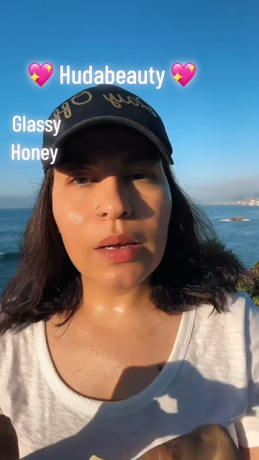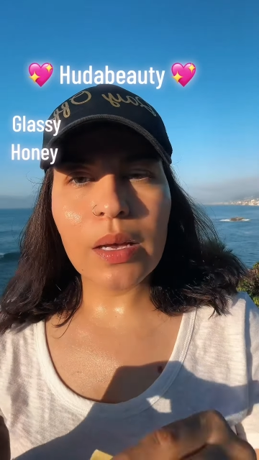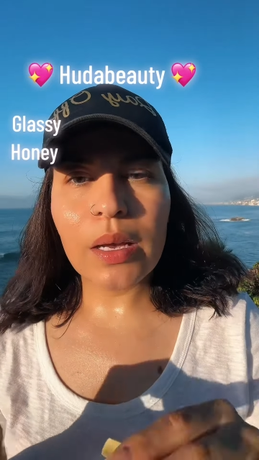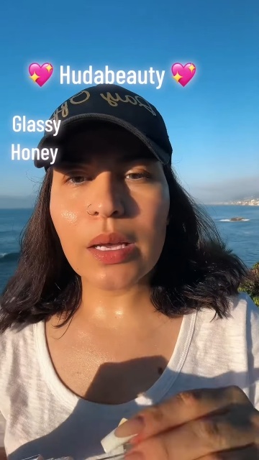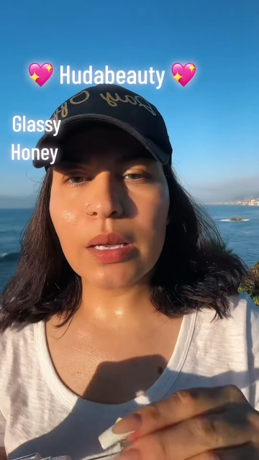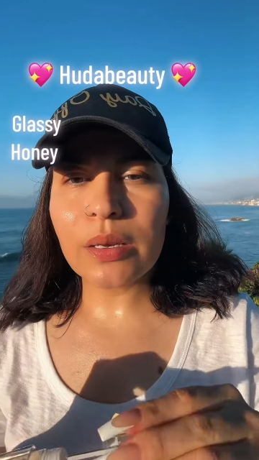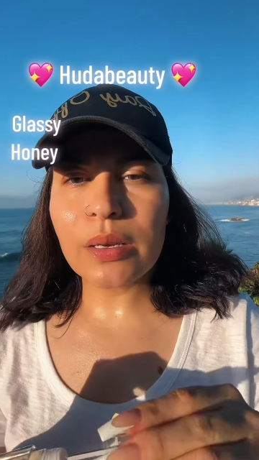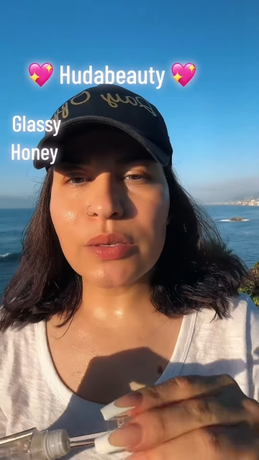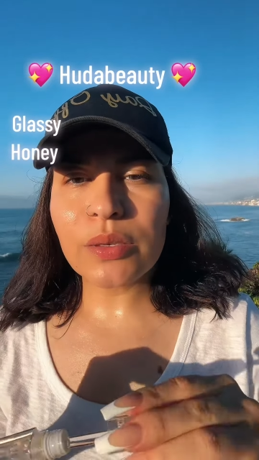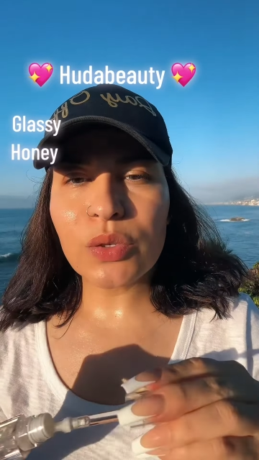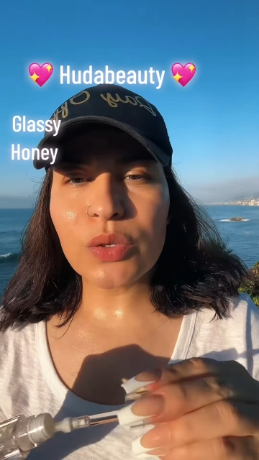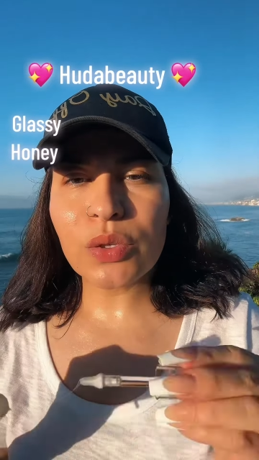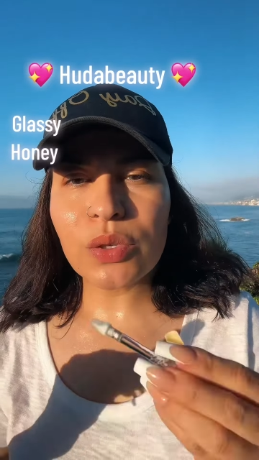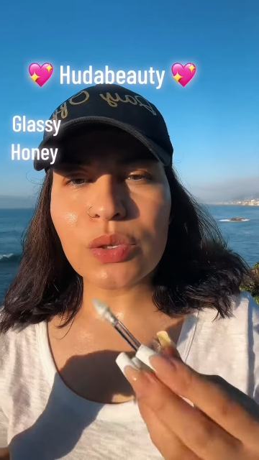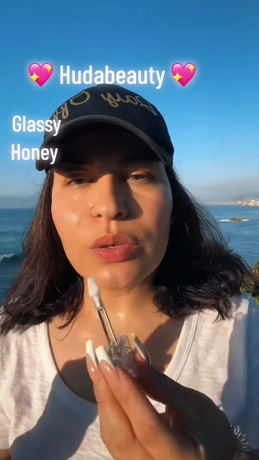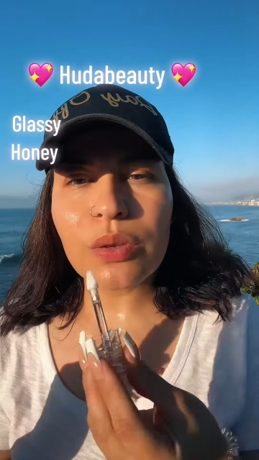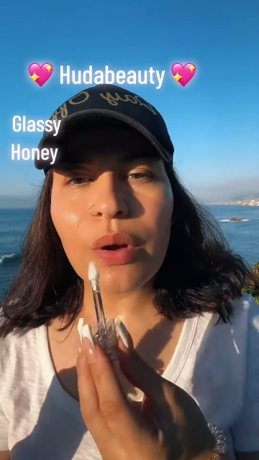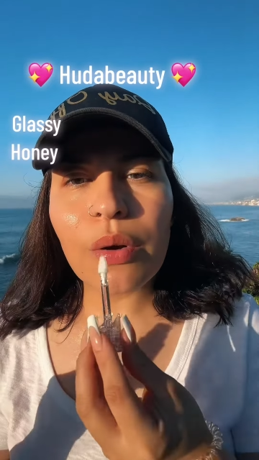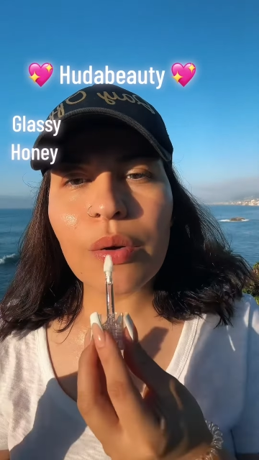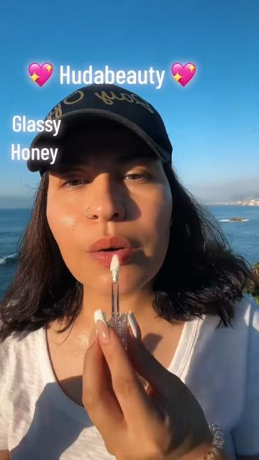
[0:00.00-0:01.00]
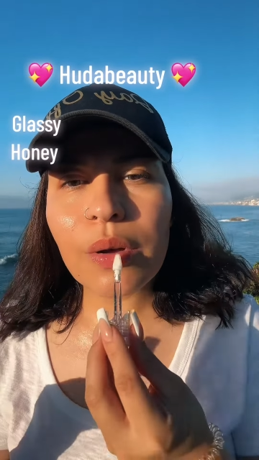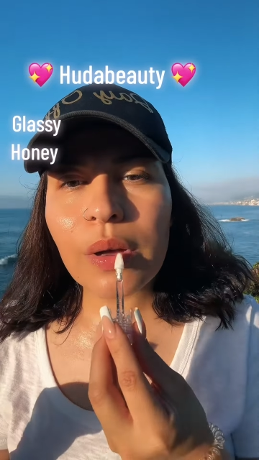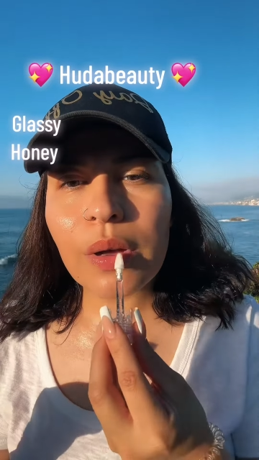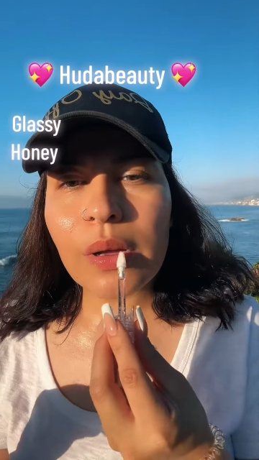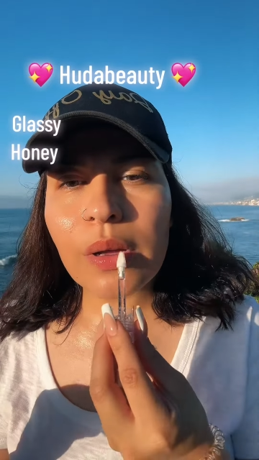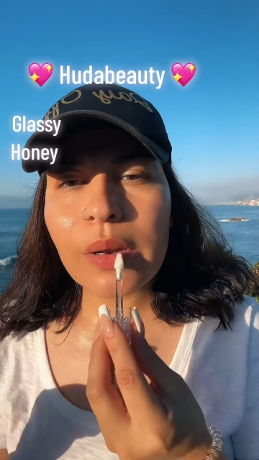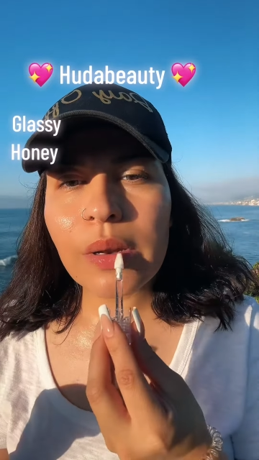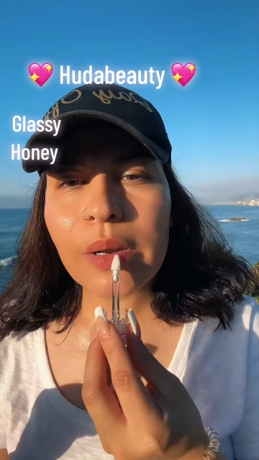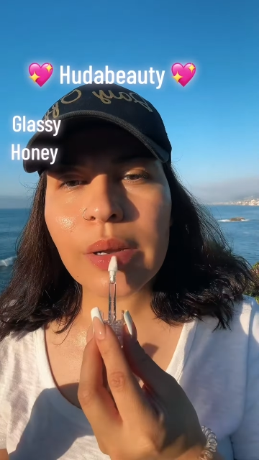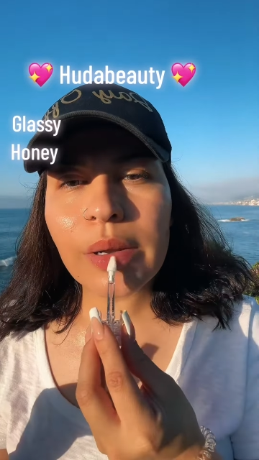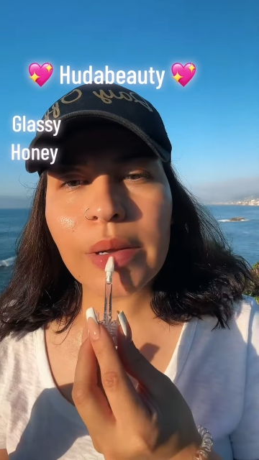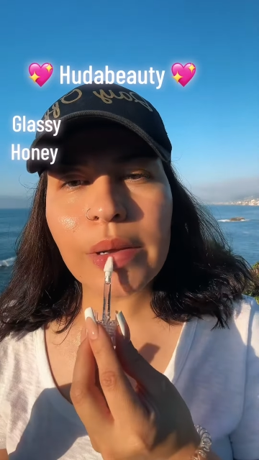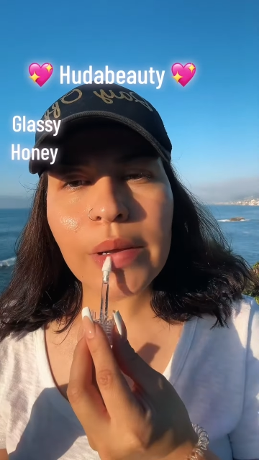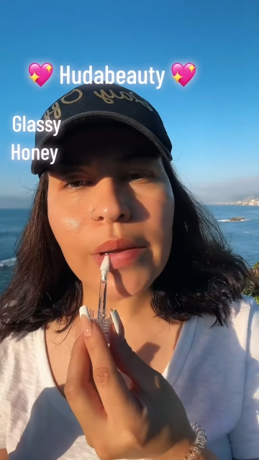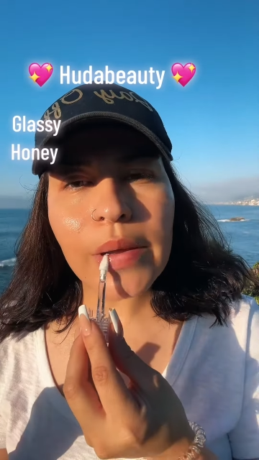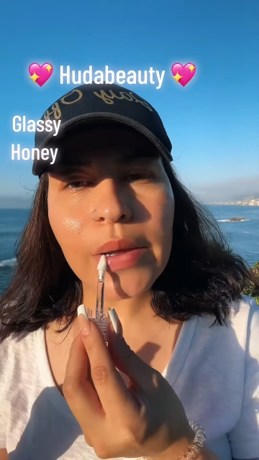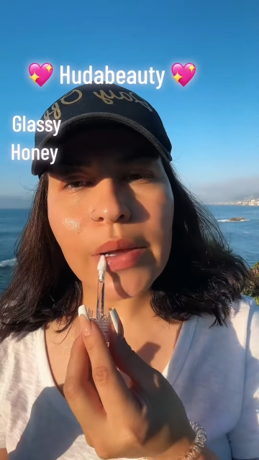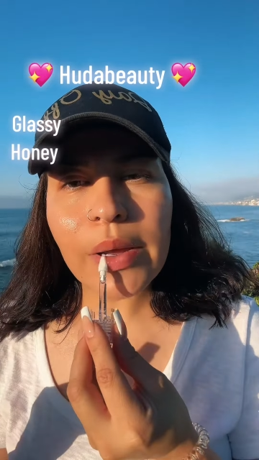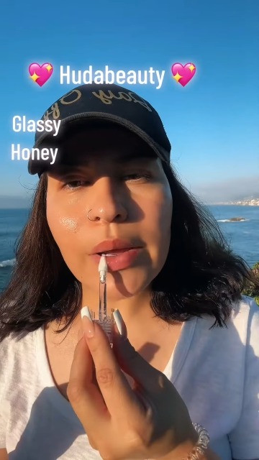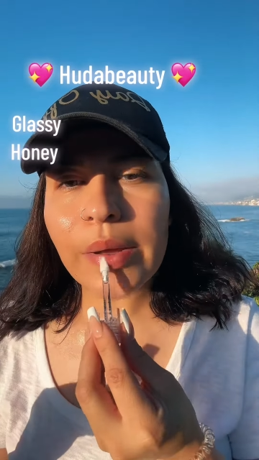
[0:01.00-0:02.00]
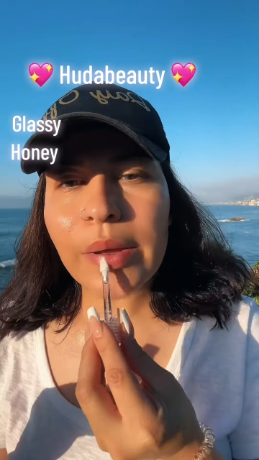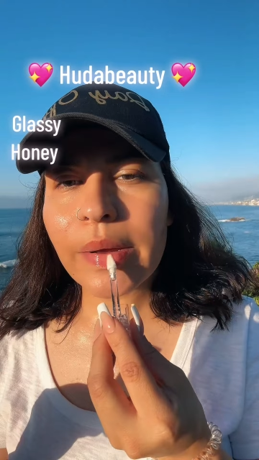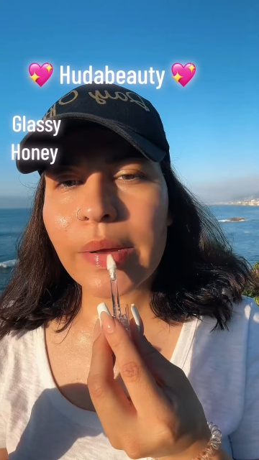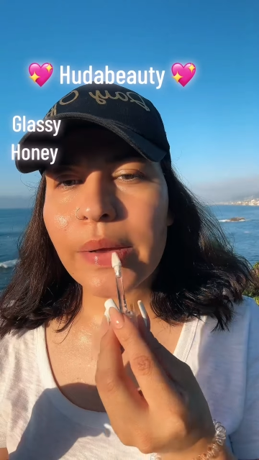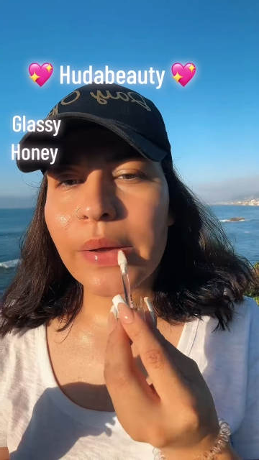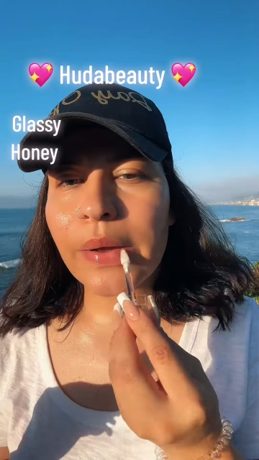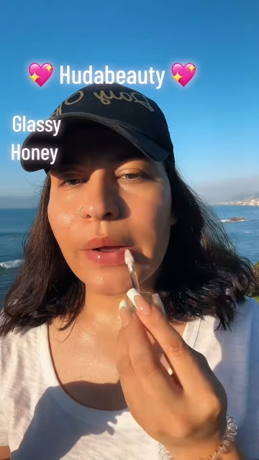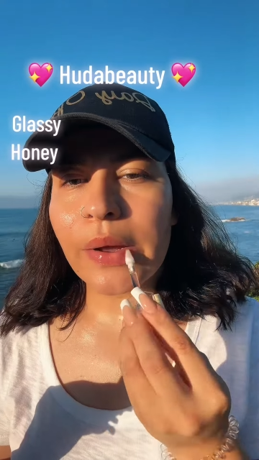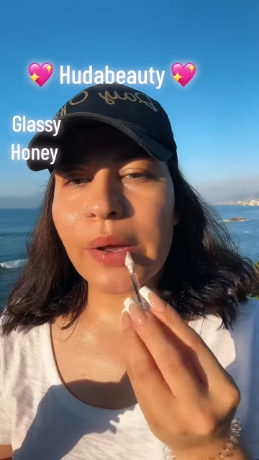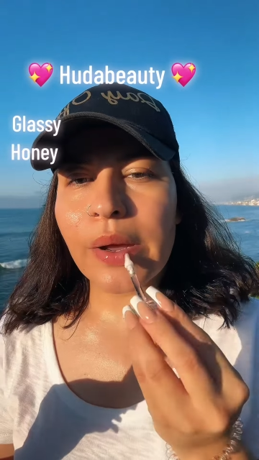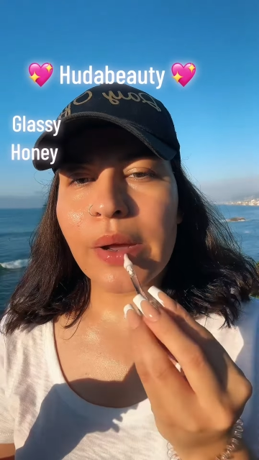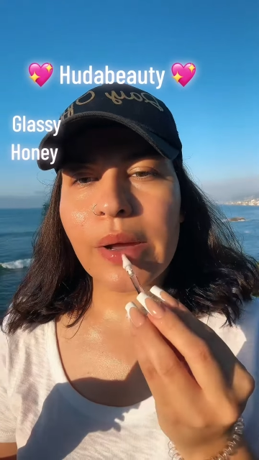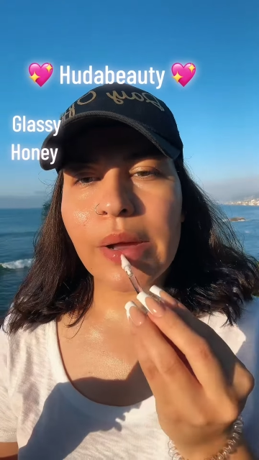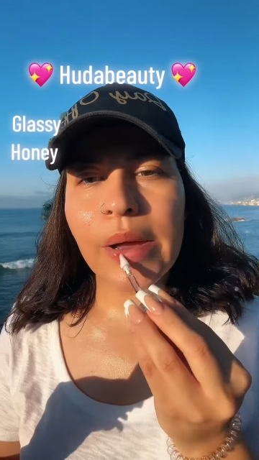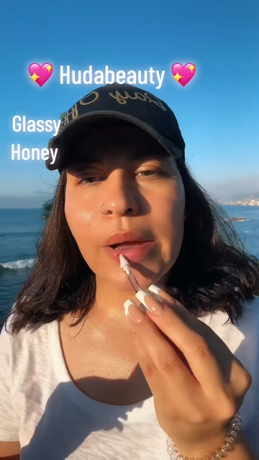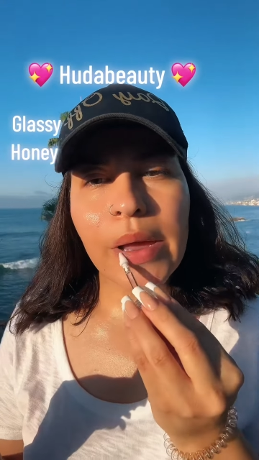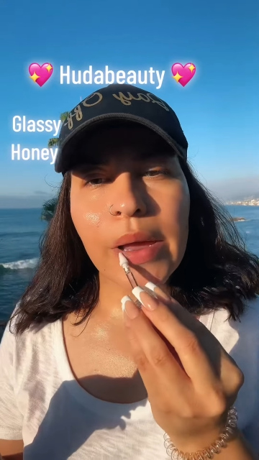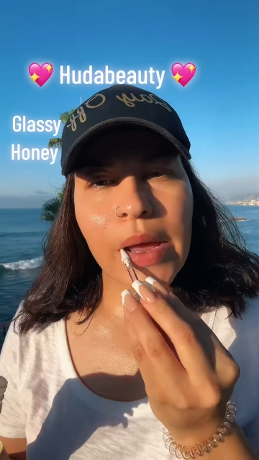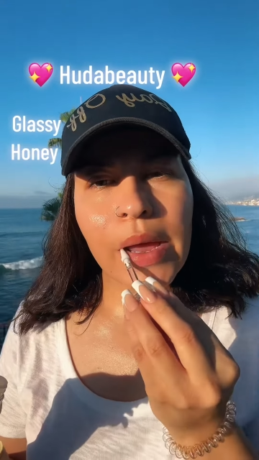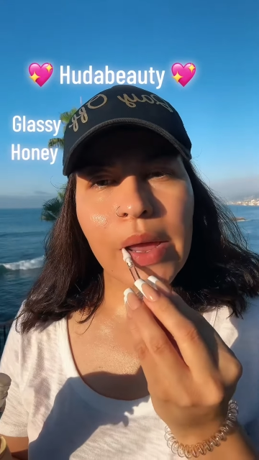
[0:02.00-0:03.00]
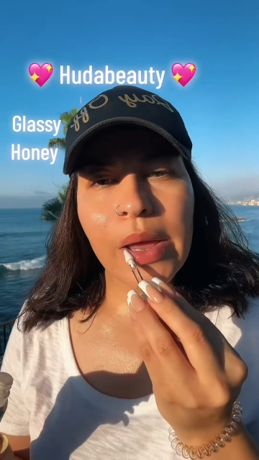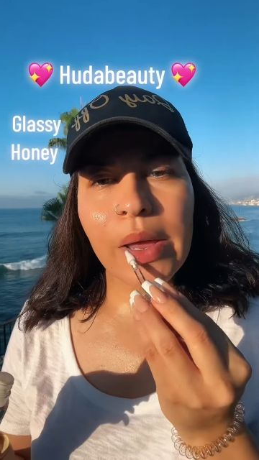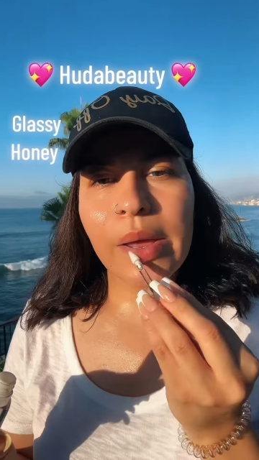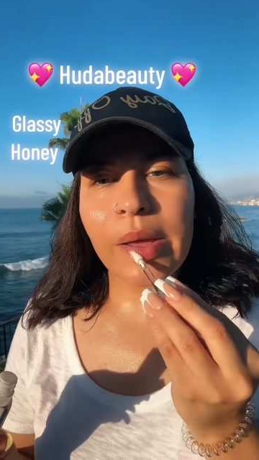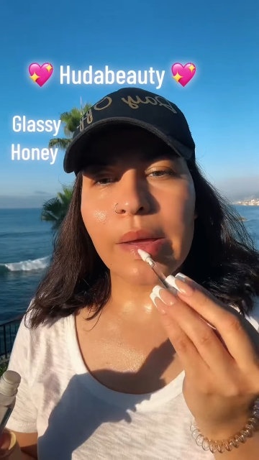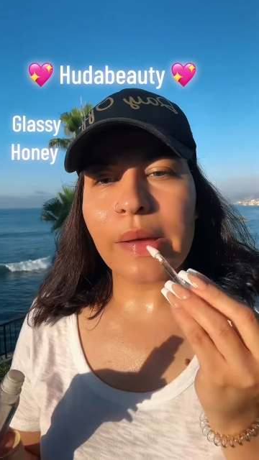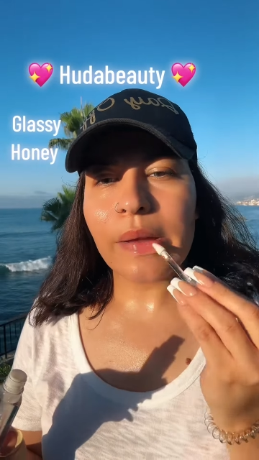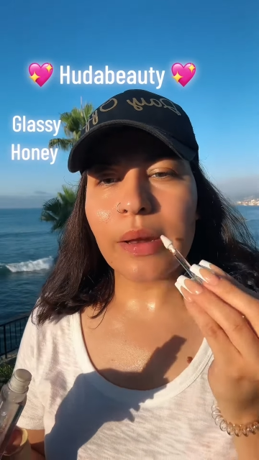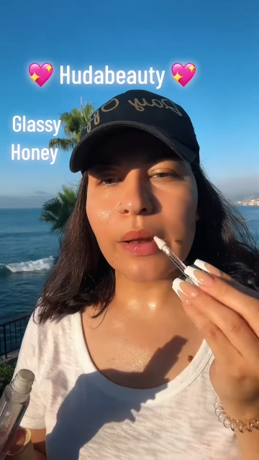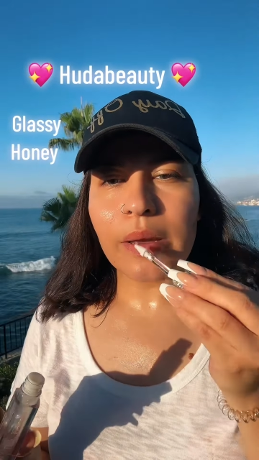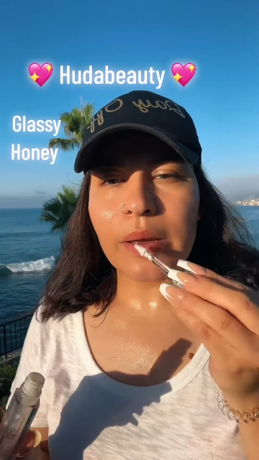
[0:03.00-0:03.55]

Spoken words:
It is so good. Uh-huh.